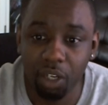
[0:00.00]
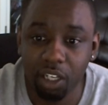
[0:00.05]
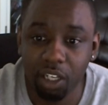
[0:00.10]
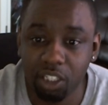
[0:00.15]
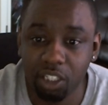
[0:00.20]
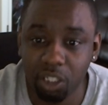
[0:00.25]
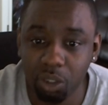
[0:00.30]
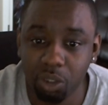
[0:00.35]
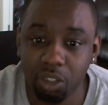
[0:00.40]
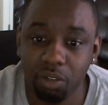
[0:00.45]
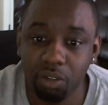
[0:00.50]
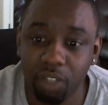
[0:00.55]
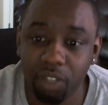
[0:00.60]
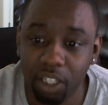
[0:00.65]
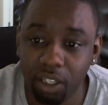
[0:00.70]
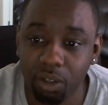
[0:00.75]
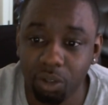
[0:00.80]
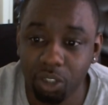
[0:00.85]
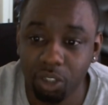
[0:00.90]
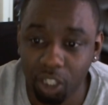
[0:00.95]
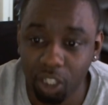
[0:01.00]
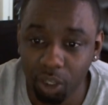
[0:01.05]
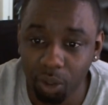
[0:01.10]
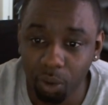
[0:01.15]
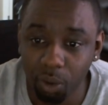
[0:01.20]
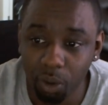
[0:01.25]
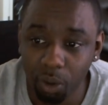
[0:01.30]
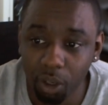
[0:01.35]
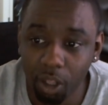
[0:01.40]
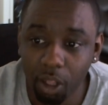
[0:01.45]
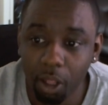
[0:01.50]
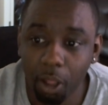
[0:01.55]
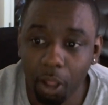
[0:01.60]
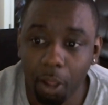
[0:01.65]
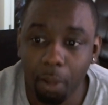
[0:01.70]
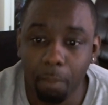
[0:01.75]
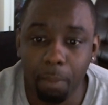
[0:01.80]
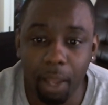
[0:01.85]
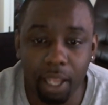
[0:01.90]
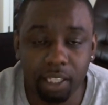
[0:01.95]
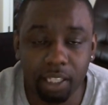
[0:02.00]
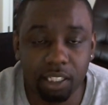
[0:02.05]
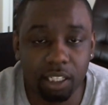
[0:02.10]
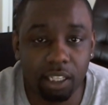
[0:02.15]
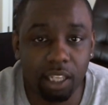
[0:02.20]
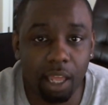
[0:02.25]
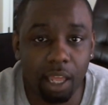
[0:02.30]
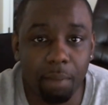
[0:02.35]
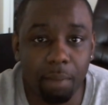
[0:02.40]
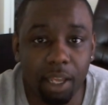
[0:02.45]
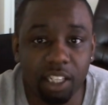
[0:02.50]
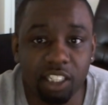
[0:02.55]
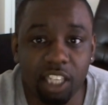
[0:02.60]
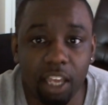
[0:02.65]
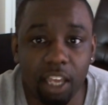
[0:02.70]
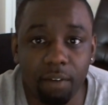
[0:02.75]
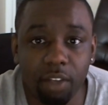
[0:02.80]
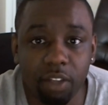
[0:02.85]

exclusive deals too. Basically that means give us